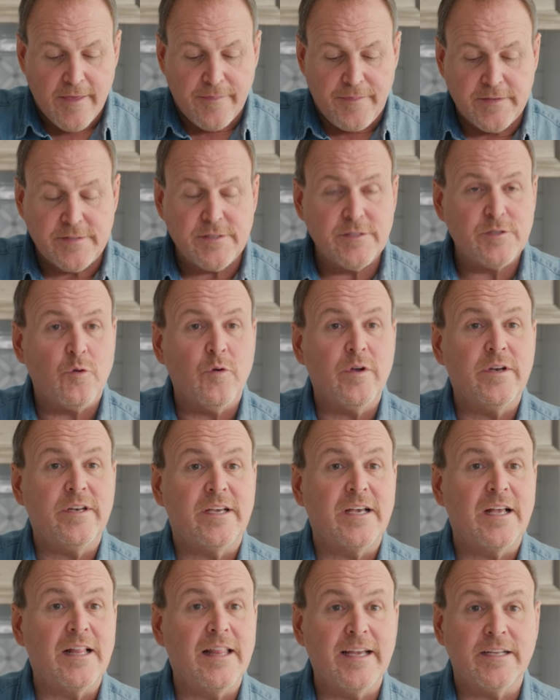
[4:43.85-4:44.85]
This is going
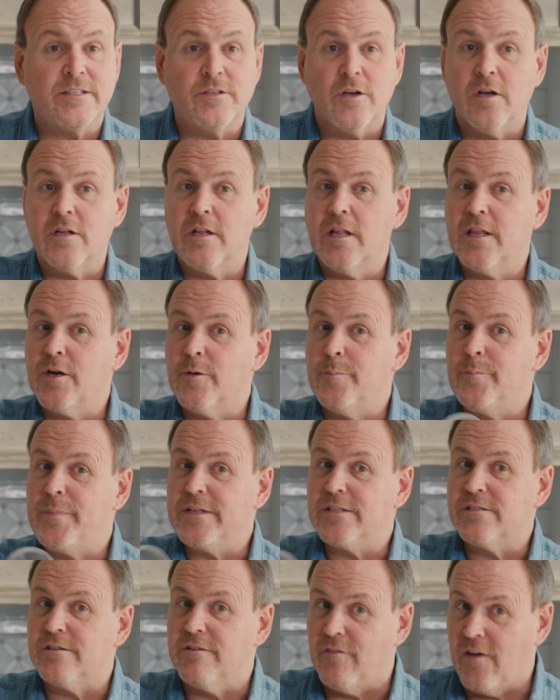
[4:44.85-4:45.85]
to collect all the little
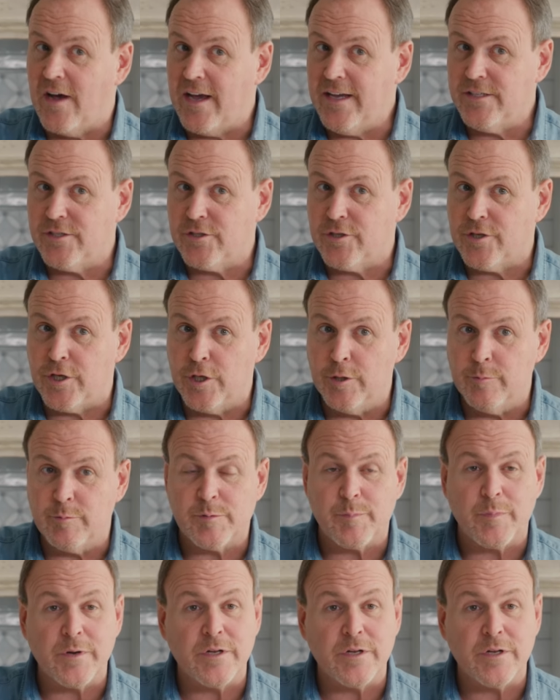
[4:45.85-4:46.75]
bits of ice cubes,